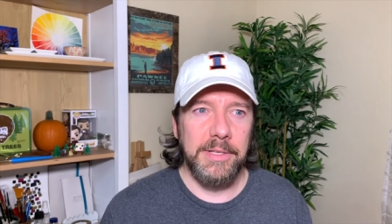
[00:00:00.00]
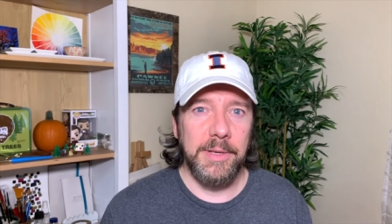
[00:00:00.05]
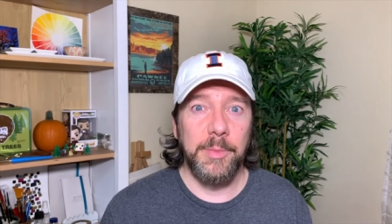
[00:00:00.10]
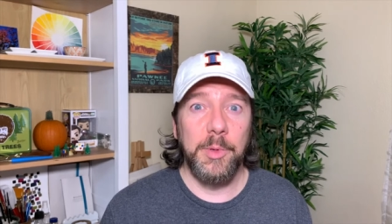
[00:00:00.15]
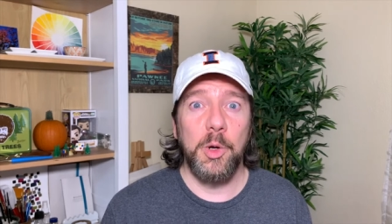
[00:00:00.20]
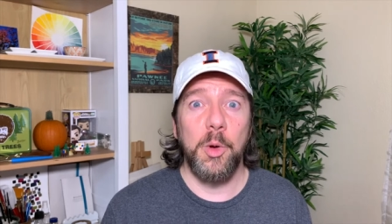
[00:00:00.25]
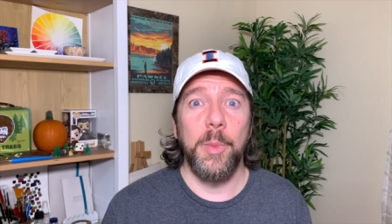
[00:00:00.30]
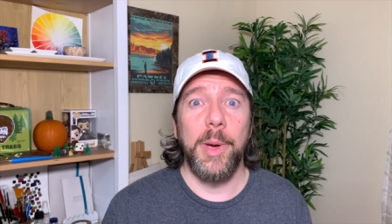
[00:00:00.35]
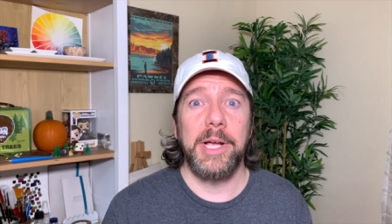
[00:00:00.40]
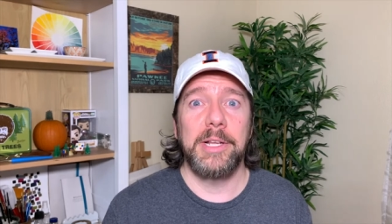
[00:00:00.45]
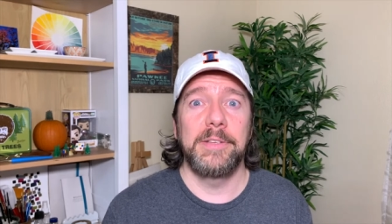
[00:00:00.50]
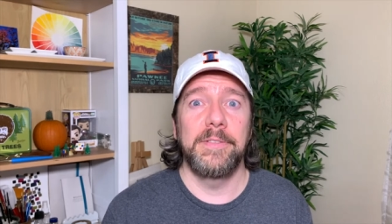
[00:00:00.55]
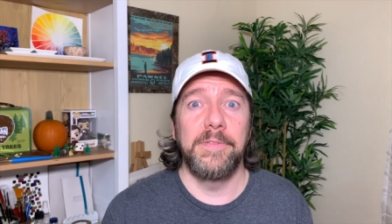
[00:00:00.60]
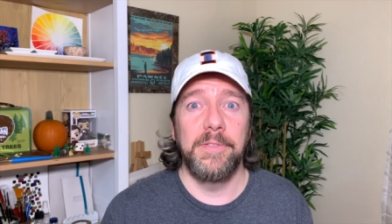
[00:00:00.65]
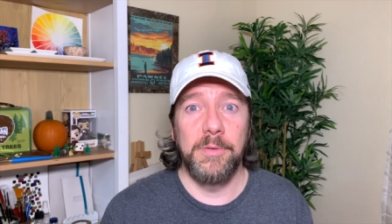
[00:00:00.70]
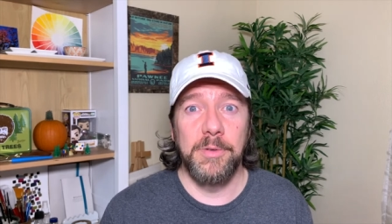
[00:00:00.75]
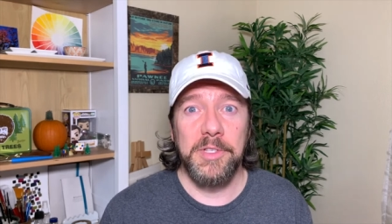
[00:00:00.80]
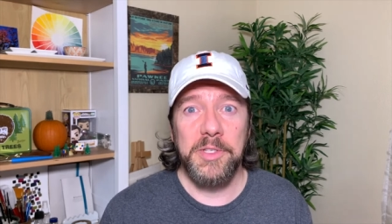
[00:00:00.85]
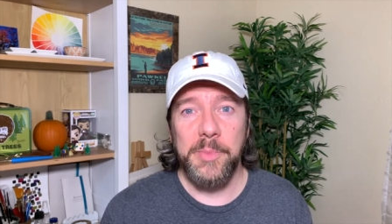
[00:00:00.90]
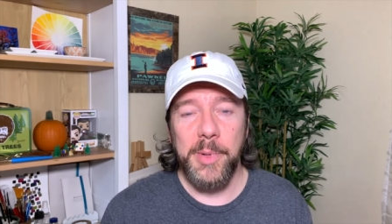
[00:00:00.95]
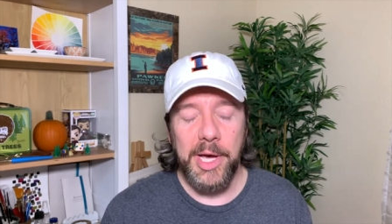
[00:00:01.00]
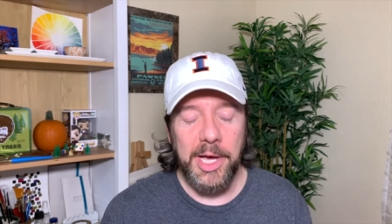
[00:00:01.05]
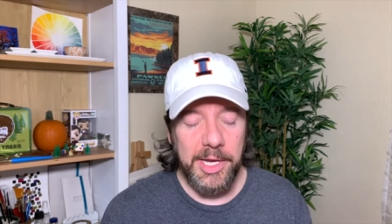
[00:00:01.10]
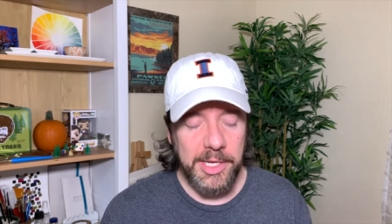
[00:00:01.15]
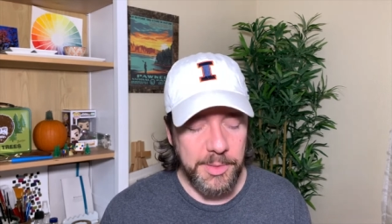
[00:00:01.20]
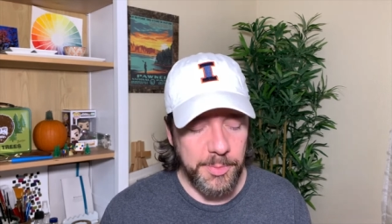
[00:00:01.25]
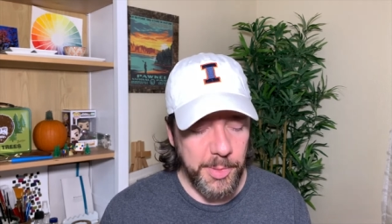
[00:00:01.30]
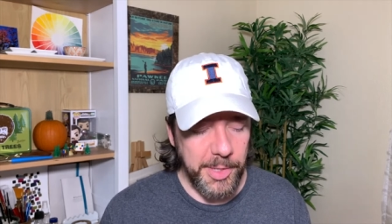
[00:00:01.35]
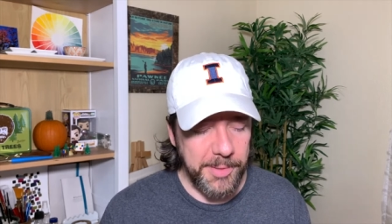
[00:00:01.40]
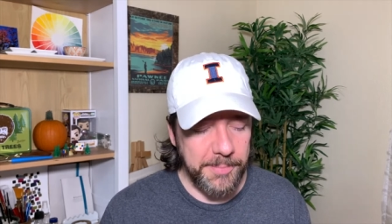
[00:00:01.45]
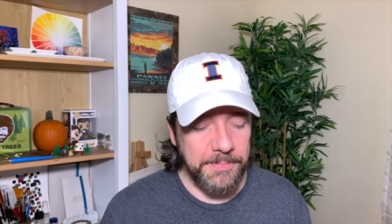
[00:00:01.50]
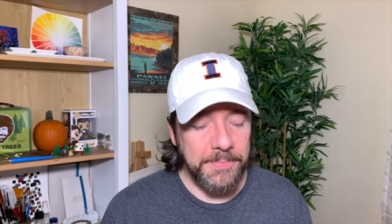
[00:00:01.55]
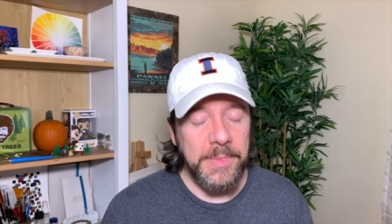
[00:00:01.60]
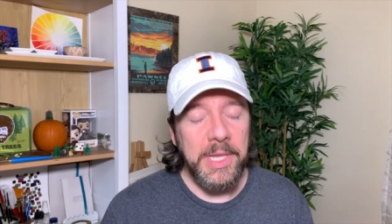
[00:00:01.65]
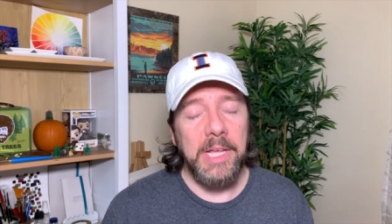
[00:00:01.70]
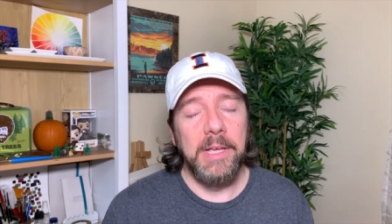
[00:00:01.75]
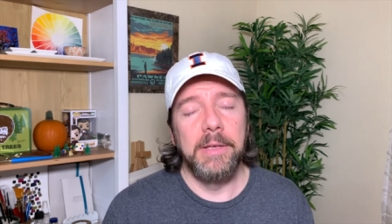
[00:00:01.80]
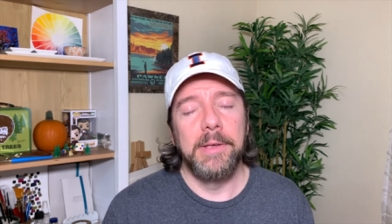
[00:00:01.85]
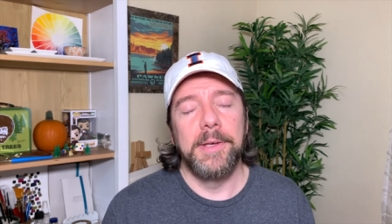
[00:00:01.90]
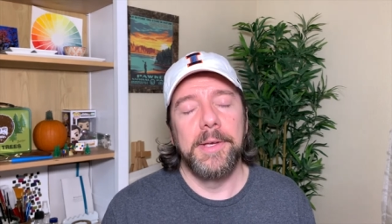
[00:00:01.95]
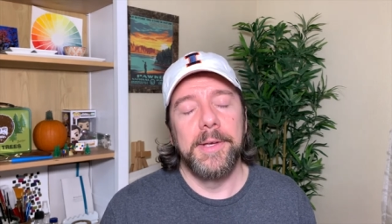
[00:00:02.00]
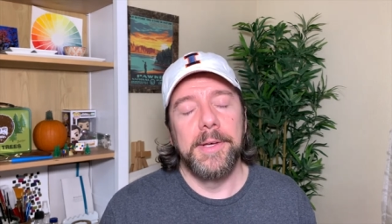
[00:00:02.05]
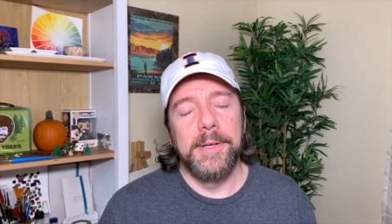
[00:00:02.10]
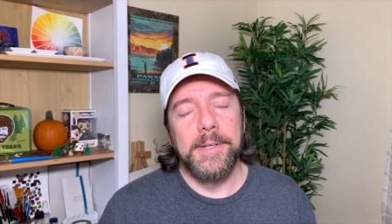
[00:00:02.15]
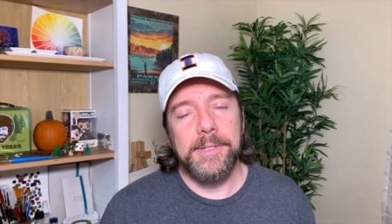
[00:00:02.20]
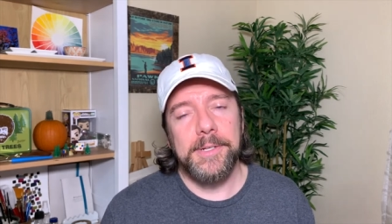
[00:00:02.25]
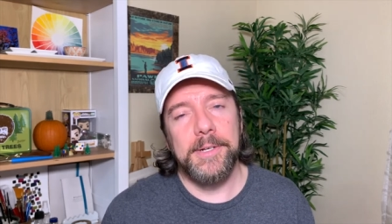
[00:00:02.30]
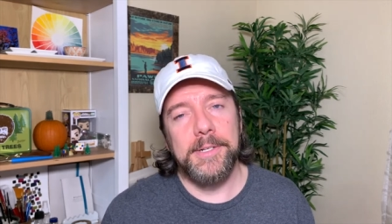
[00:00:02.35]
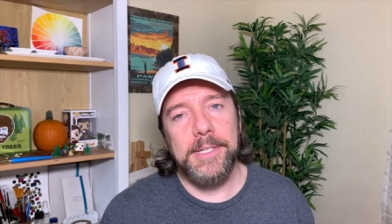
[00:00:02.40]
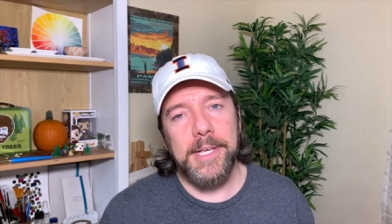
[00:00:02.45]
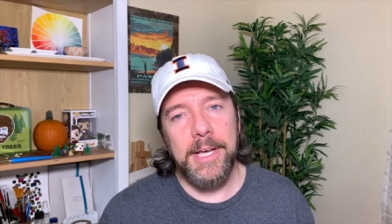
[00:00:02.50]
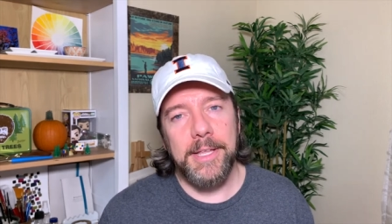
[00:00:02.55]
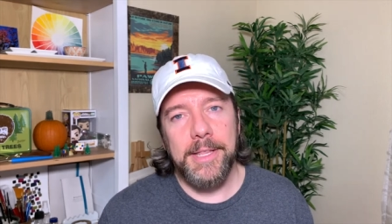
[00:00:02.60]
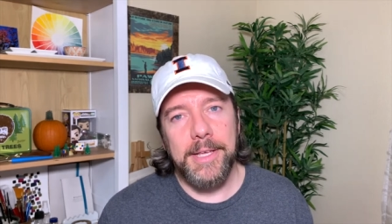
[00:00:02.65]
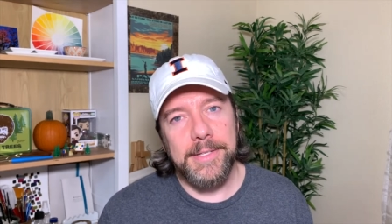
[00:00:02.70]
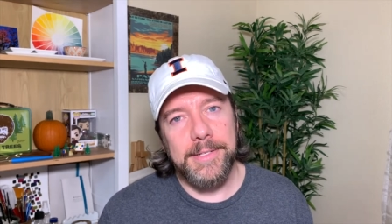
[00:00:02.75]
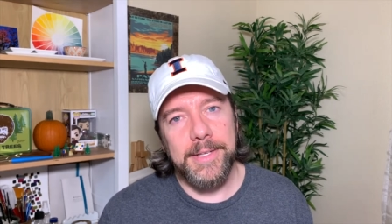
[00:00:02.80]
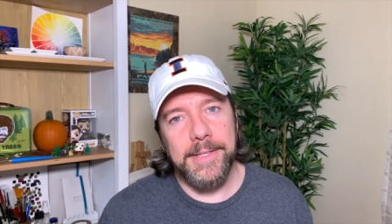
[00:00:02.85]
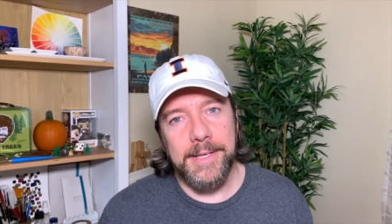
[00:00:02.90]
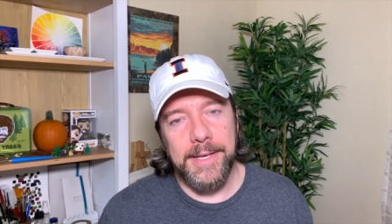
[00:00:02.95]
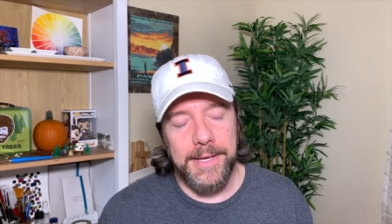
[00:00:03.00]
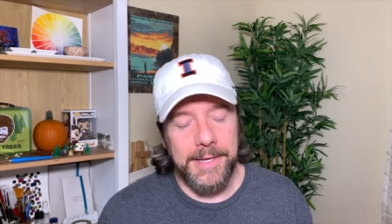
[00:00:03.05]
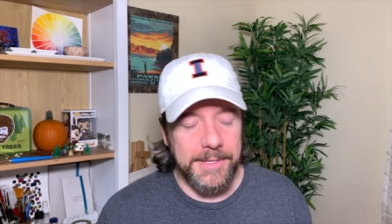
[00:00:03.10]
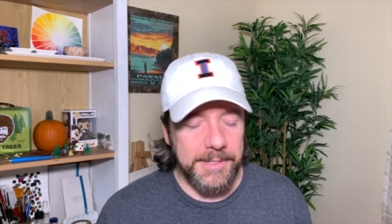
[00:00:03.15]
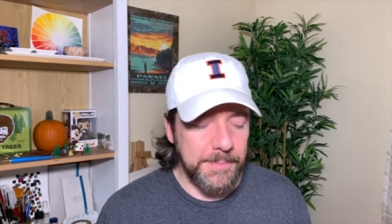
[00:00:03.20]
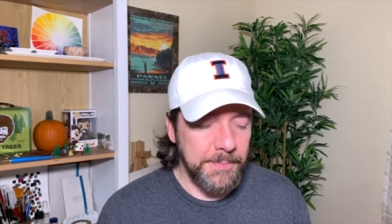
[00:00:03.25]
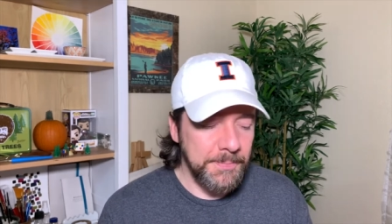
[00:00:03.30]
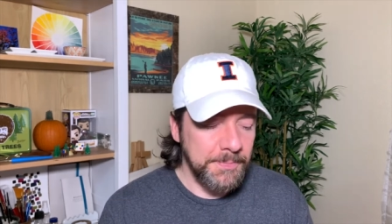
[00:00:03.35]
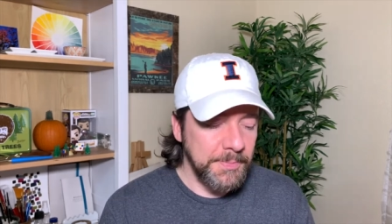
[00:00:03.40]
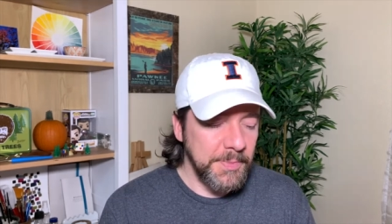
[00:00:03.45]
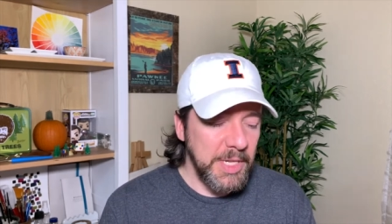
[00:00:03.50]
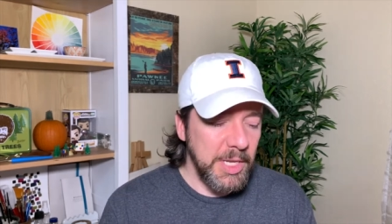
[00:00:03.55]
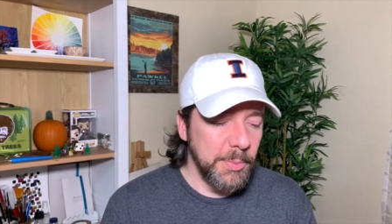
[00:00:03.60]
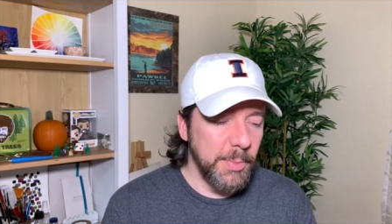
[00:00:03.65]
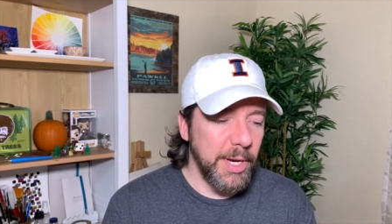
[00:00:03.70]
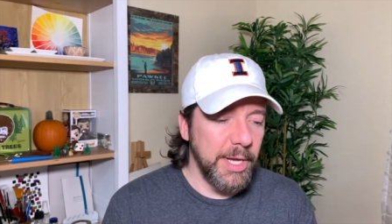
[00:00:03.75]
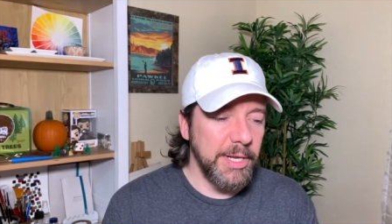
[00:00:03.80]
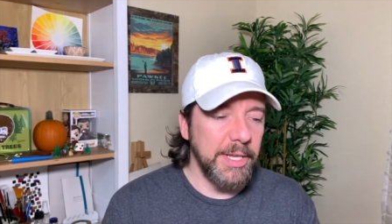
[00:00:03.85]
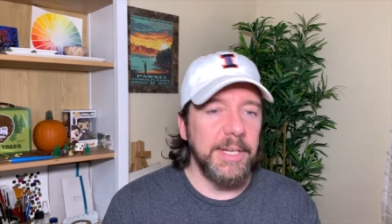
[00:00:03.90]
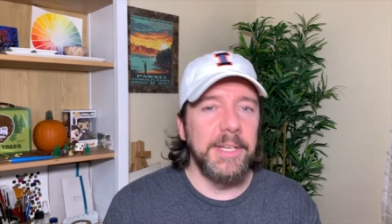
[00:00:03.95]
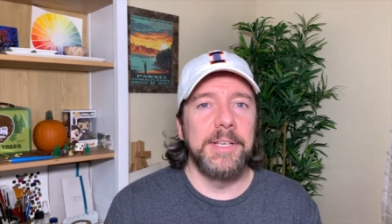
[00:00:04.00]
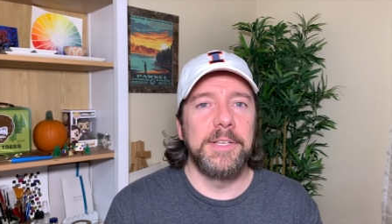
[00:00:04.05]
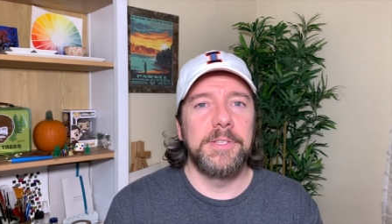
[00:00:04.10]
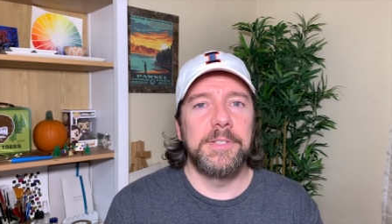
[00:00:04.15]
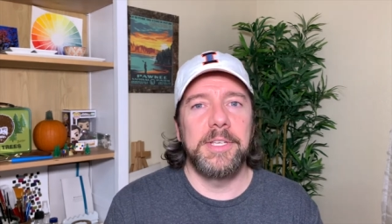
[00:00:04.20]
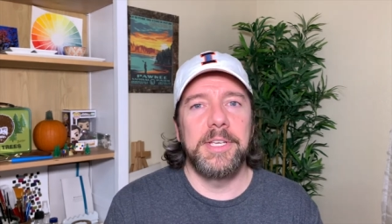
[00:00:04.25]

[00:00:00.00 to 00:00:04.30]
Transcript: I'm gonna go back to food and spies. But turns out that's not the case. But it is